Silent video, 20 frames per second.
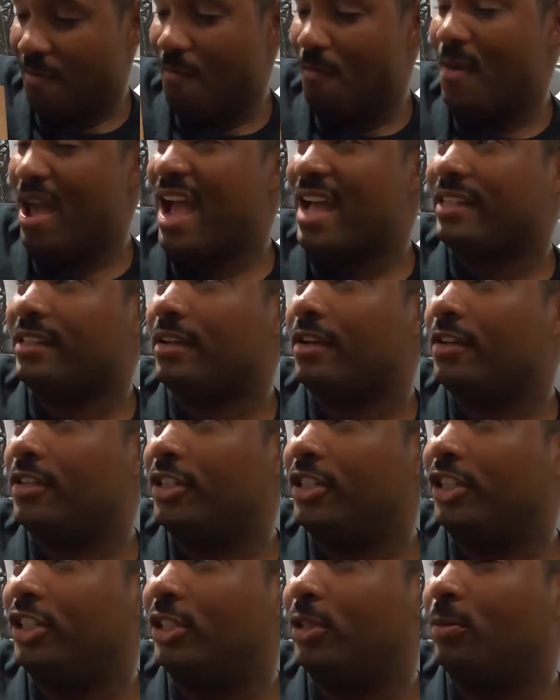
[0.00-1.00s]
Matt
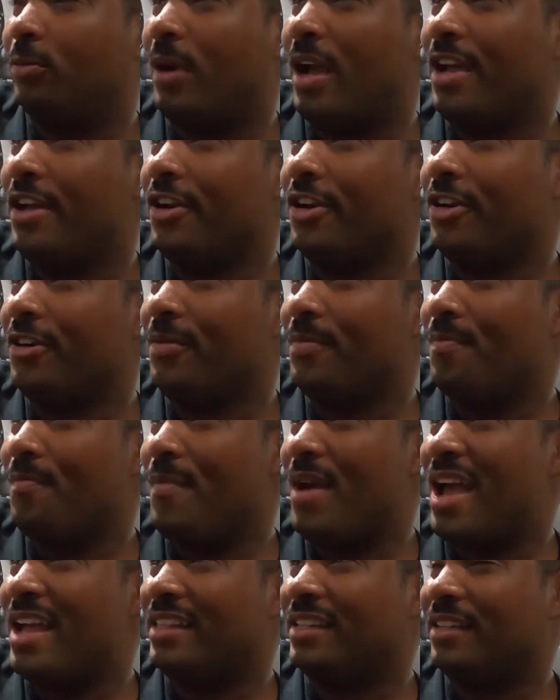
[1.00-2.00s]
Swider,
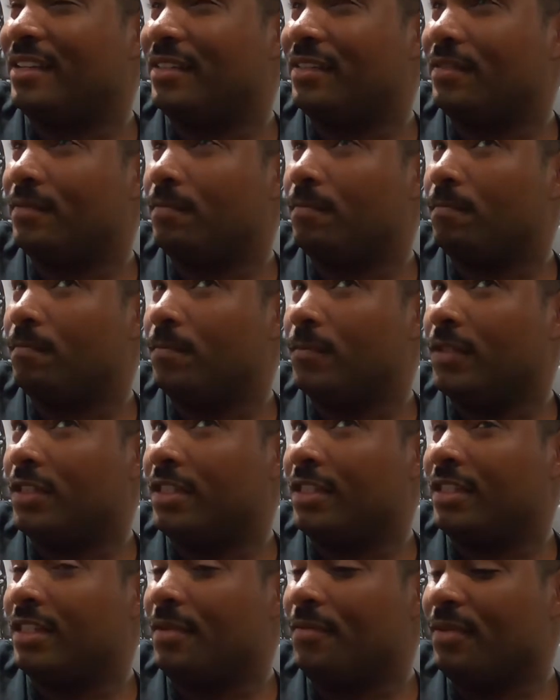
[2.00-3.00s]
Matt
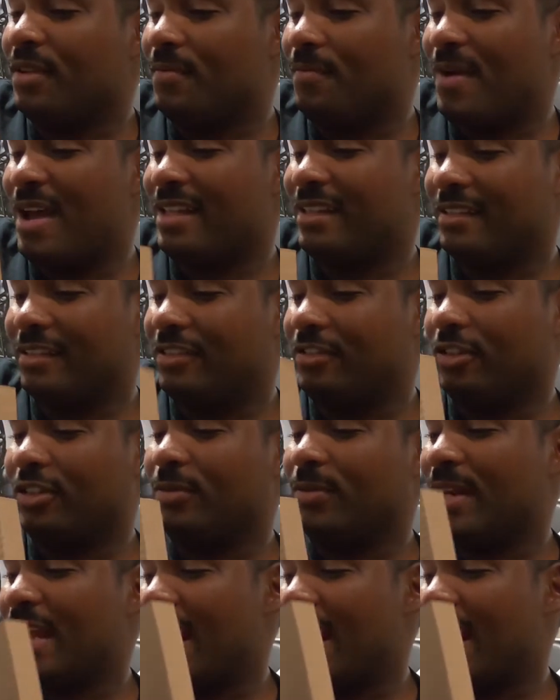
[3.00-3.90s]
something. Matt starts